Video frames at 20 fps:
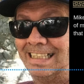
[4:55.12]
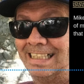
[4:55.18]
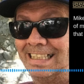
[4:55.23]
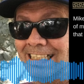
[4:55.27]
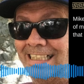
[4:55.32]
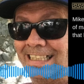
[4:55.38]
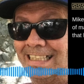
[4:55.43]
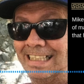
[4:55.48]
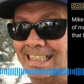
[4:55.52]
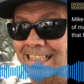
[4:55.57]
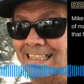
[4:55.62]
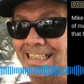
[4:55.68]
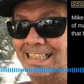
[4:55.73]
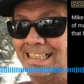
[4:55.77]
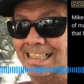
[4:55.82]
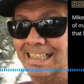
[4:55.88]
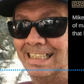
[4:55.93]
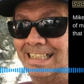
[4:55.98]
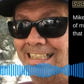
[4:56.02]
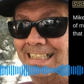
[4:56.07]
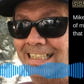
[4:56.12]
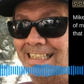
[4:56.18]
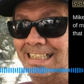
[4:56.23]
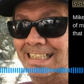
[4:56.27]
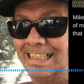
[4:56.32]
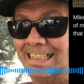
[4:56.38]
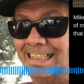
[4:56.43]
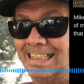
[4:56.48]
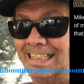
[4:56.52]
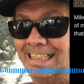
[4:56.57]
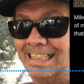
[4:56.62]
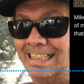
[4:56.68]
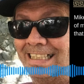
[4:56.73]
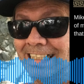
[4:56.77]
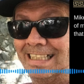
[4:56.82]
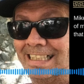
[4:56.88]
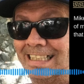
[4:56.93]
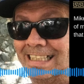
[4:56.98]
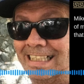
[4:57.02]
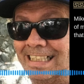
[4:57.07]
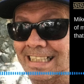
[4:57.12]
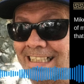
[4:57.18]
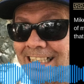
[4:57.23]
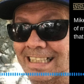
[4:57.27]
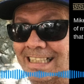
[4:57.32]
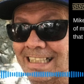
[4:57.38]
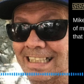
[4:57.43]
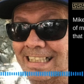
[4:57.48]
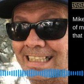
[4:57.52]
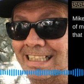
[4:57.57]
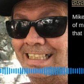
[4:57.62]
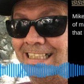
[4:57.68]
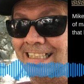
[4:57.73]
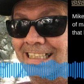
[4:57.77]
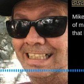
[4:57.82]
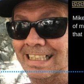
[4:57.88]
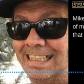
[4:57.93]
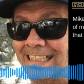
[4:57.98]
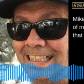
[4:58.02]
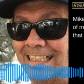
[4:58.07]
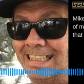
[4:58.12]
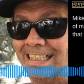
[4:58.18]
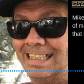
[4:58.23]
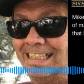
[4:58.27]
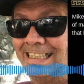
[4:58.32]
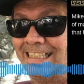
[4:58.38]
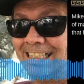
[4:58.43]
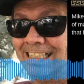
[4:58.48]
But that'll just come from the fact that she takes him to the dog park. And